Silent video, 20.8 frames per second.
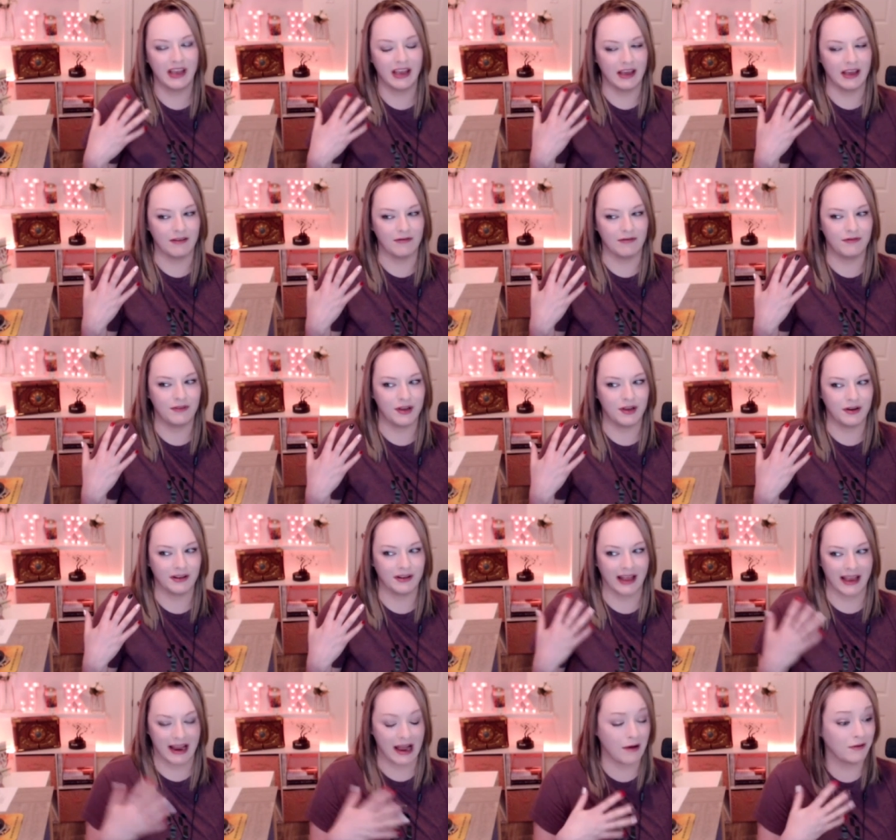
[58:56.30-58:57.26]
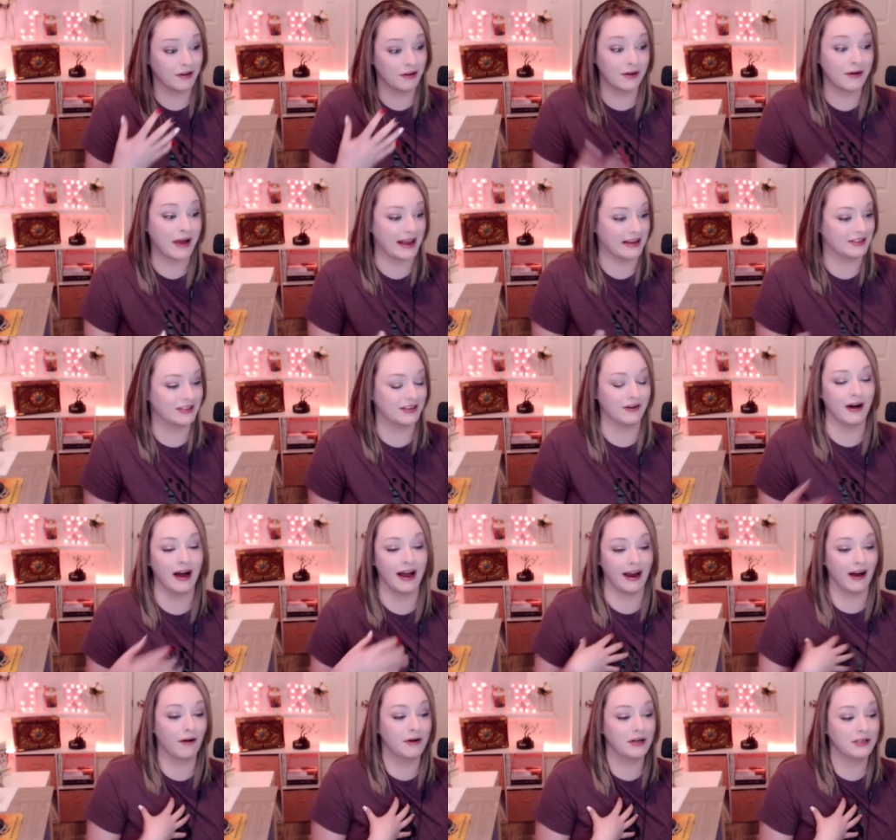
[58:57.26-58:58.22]
if you're like I okay, so
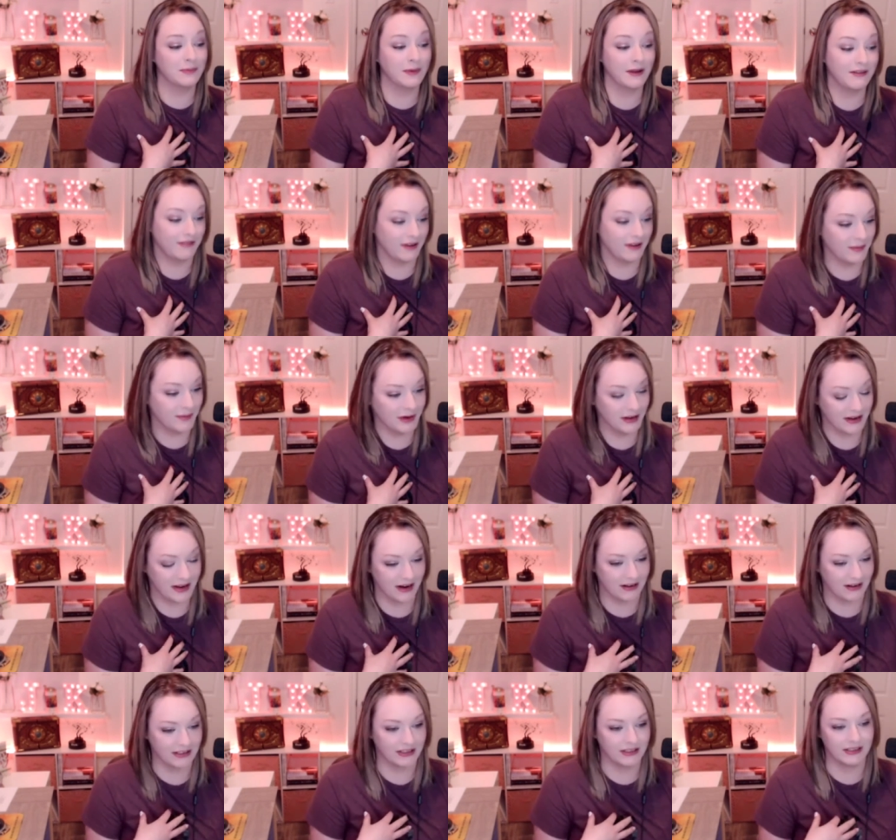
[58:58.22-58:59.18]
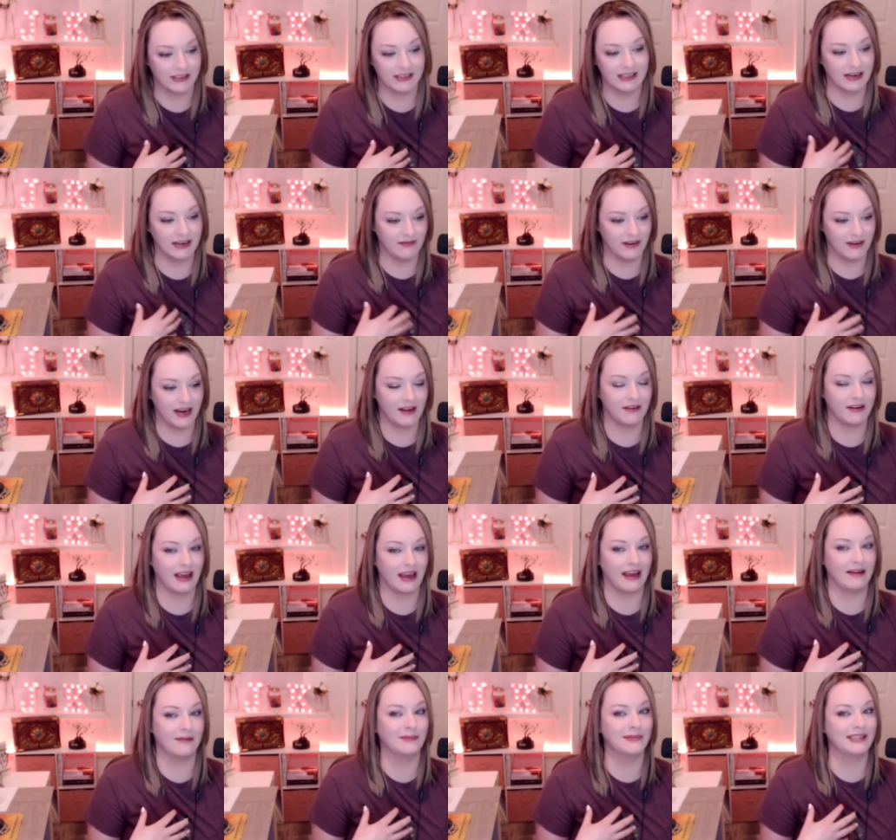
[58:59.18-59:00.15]
I always play female characters in video
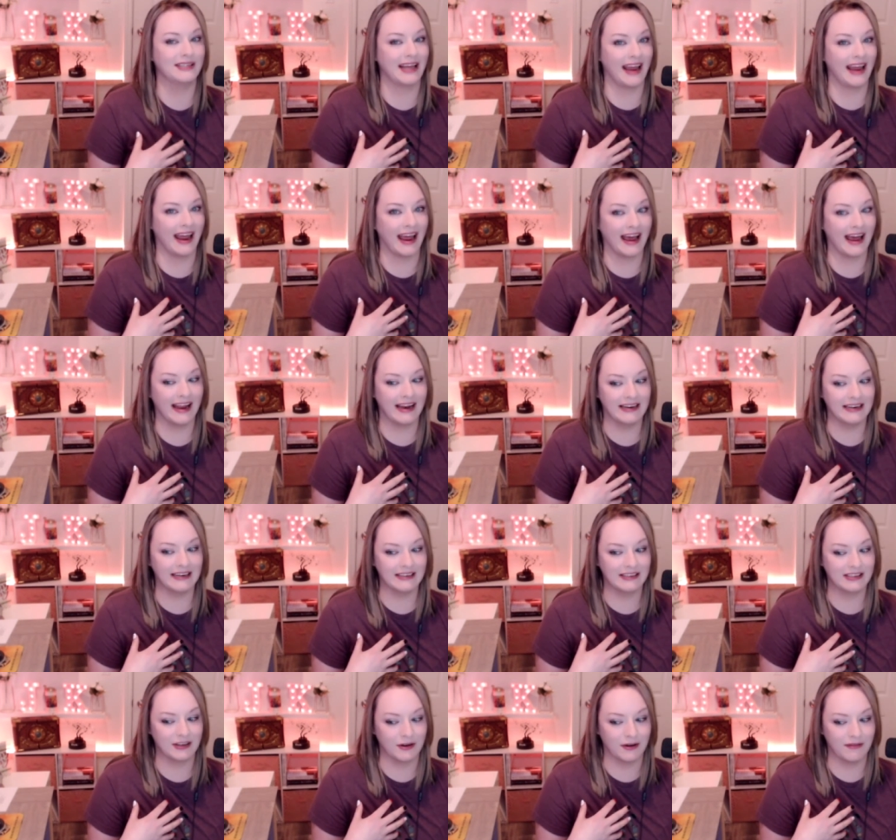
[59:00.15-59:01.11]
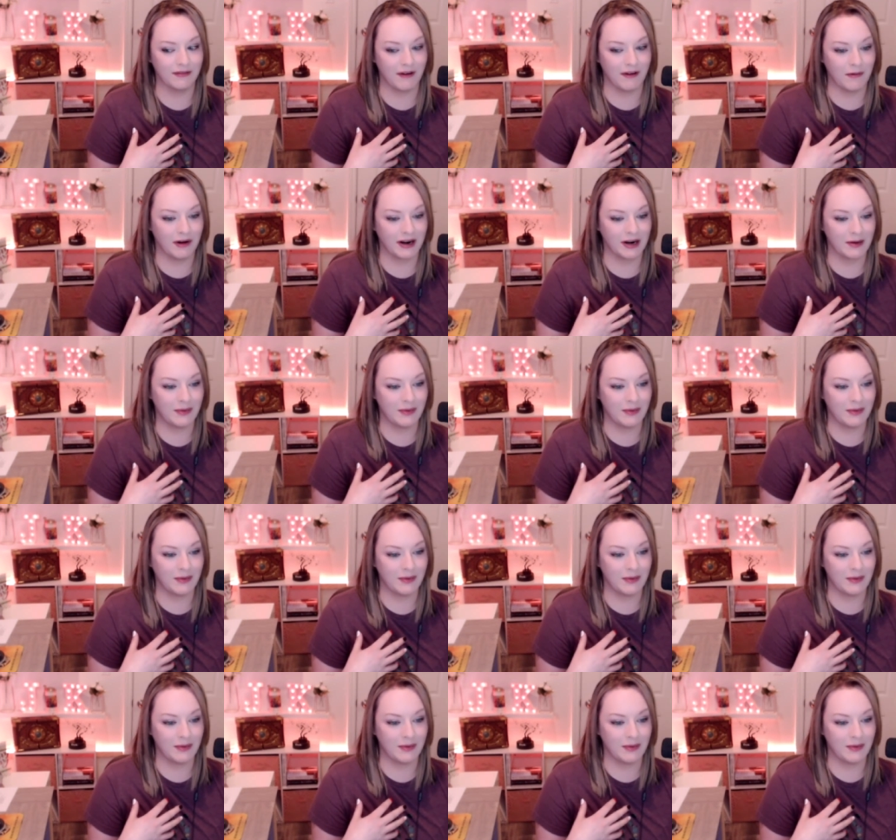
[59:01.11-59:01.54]
games and so if I want